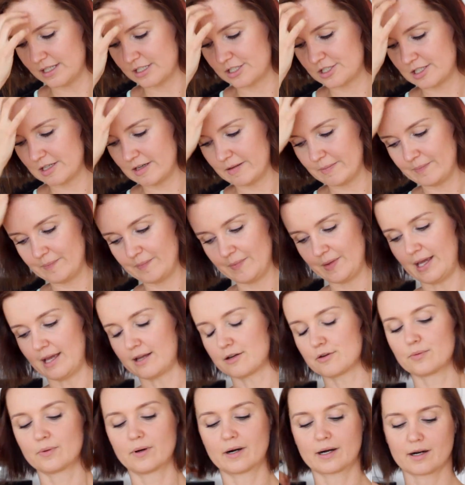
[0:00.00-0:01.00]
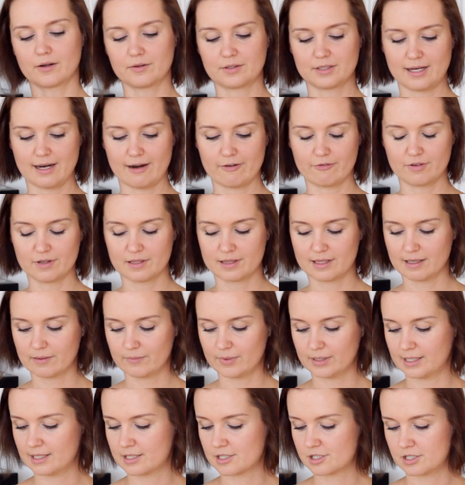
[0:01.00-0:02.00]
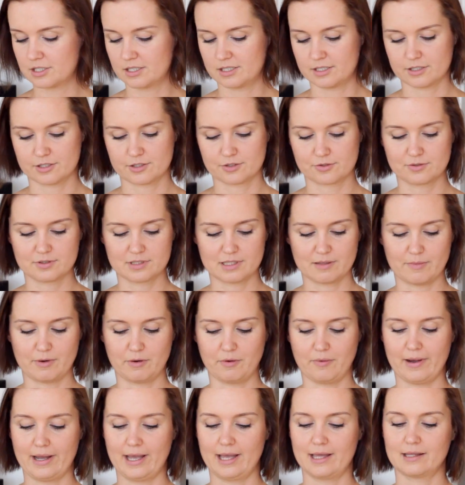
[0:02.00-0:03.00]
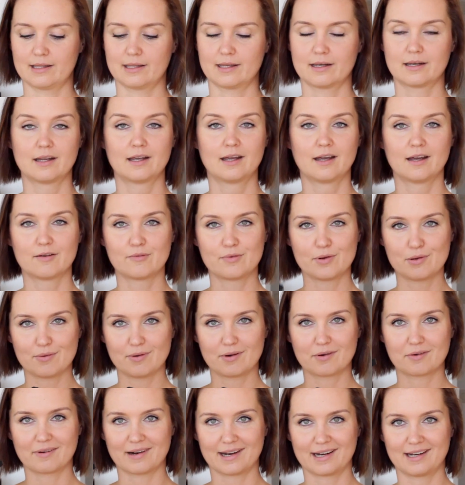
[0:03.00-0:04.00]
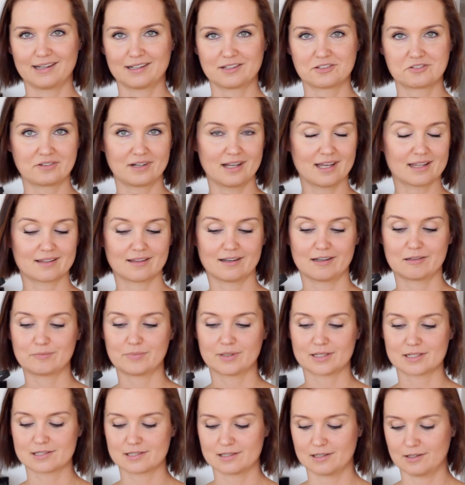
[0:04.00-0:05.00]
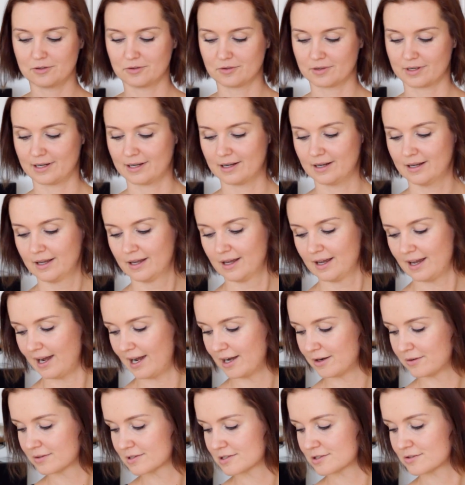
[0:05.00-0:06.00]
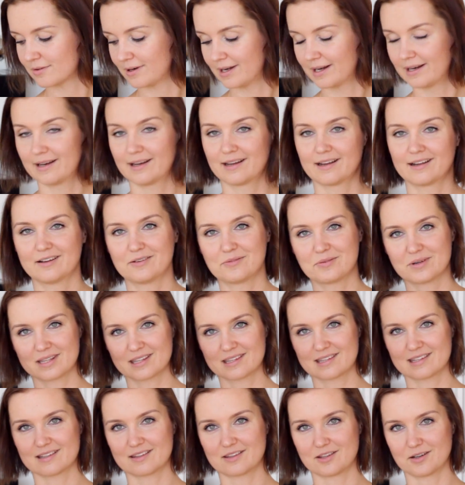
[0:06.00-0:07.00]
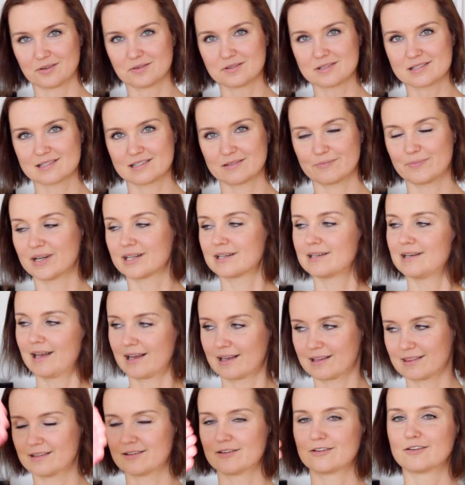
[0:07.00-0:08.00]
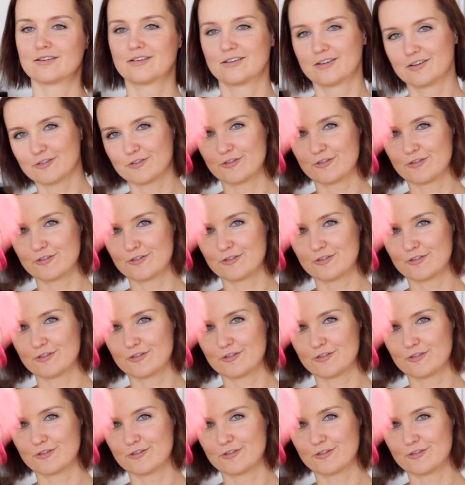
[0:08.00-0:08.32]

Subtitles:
gym and workout and everything, but then she just threw them away, and then we were running together in Barcelona. I was running with those, but like the